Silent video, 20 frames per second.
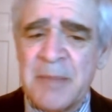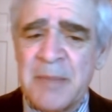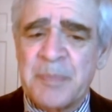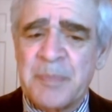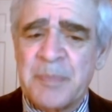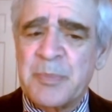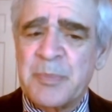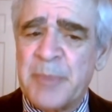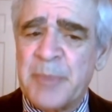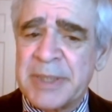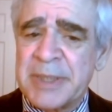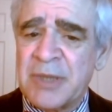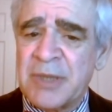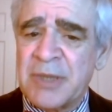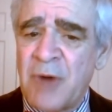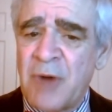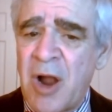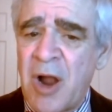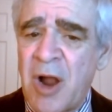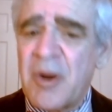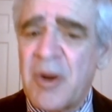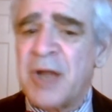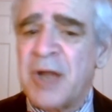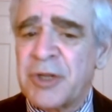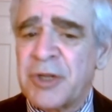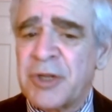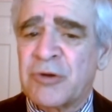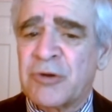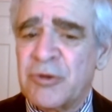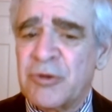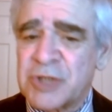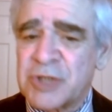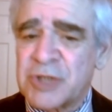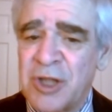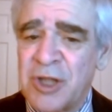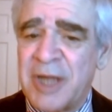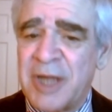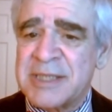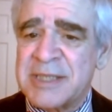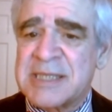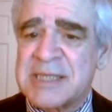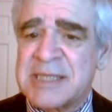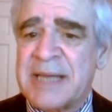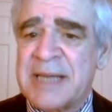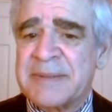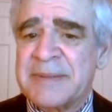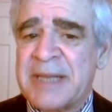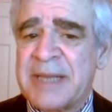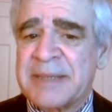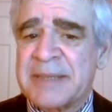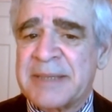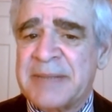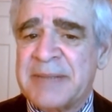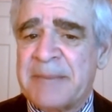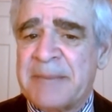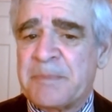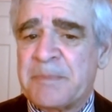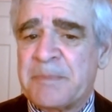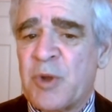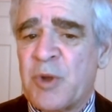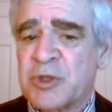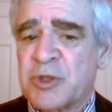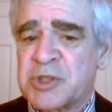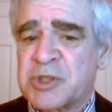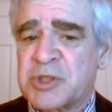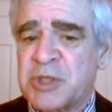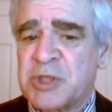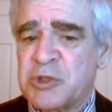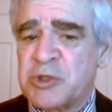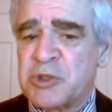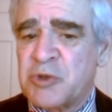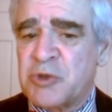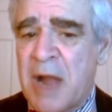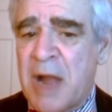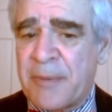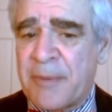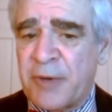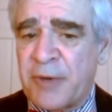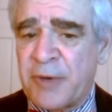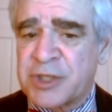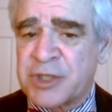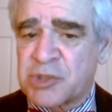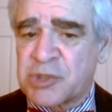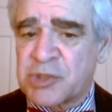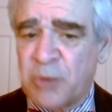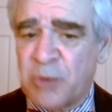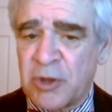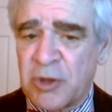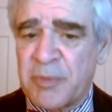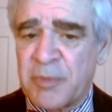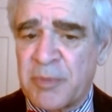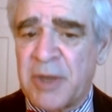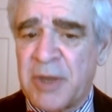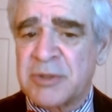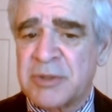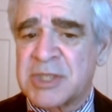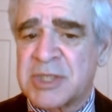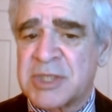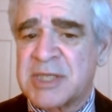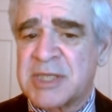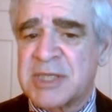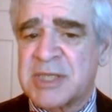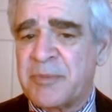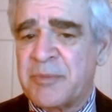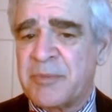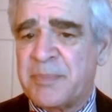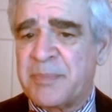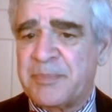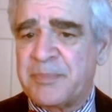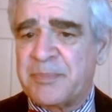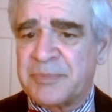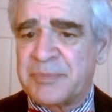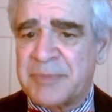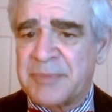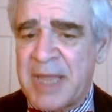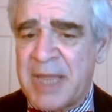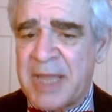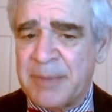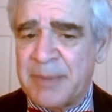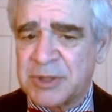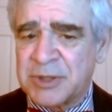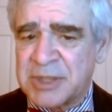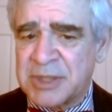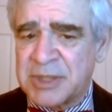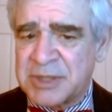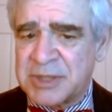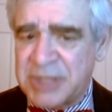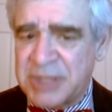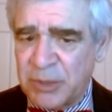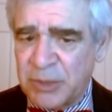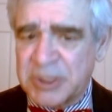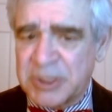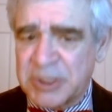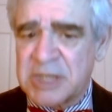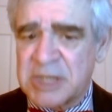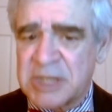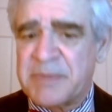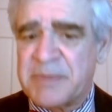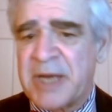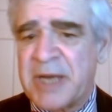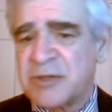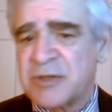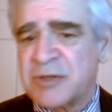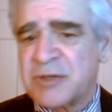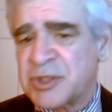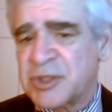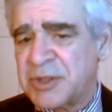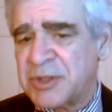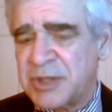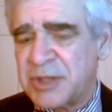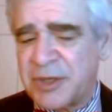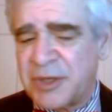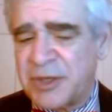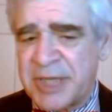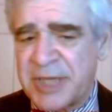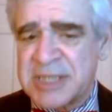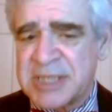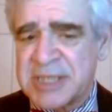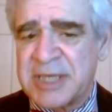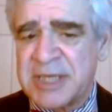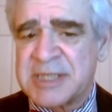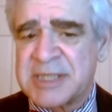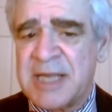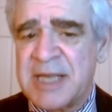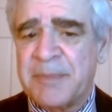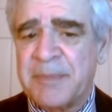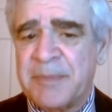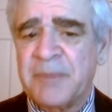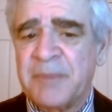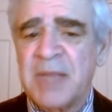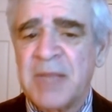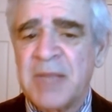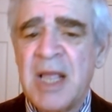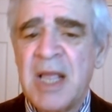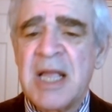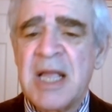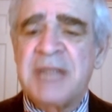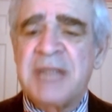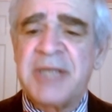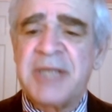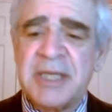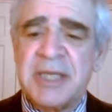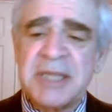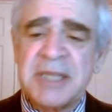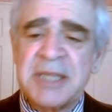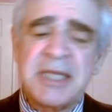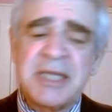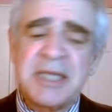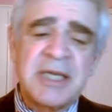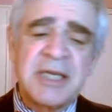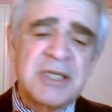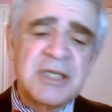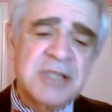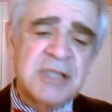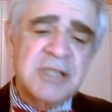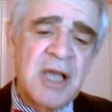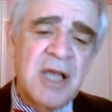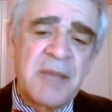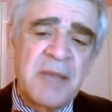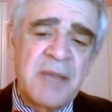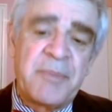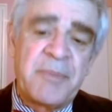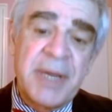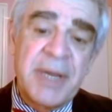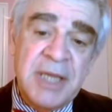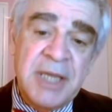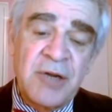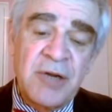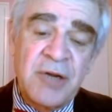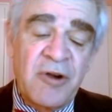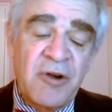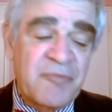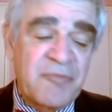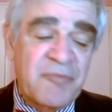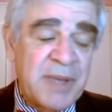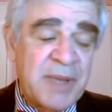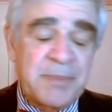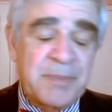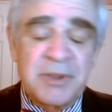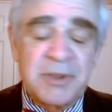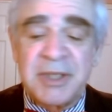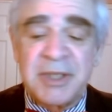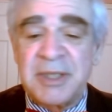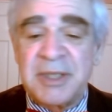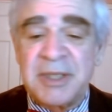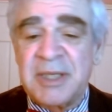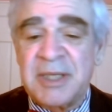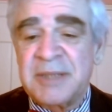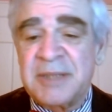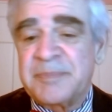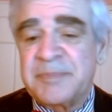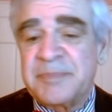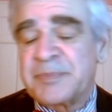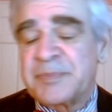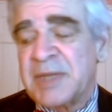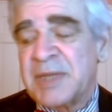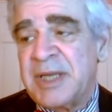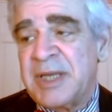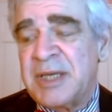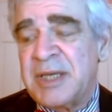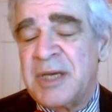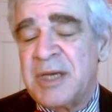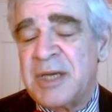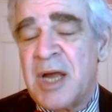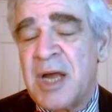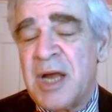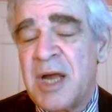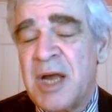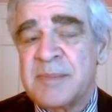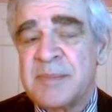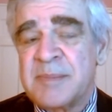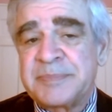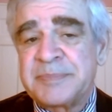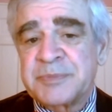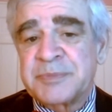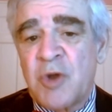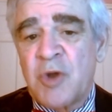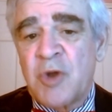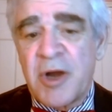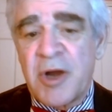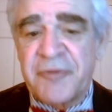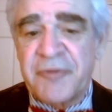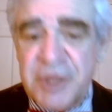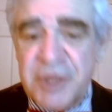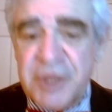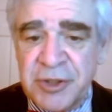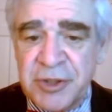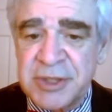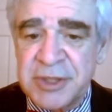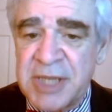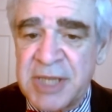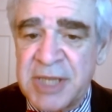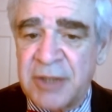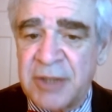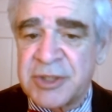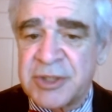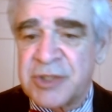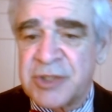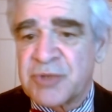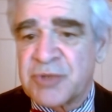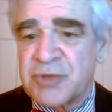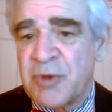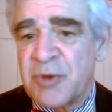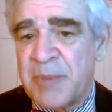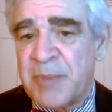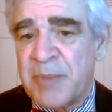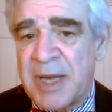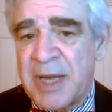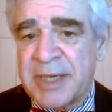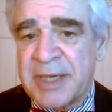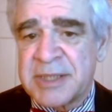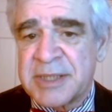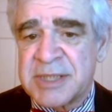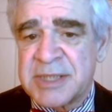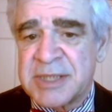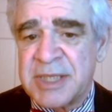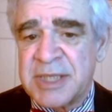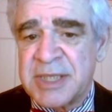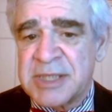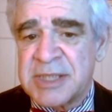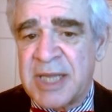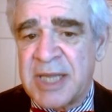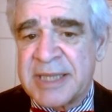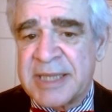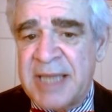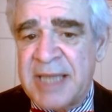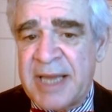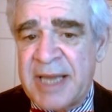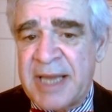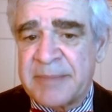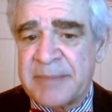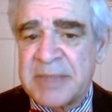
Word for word: but there are yeah. other cruise lines that that that are operate smaller boats that are able to deal with this better. So you know, there's an example. And the other thing is picking off people in in in um, artificial intelligence, robotics, mm-hmm. things like that.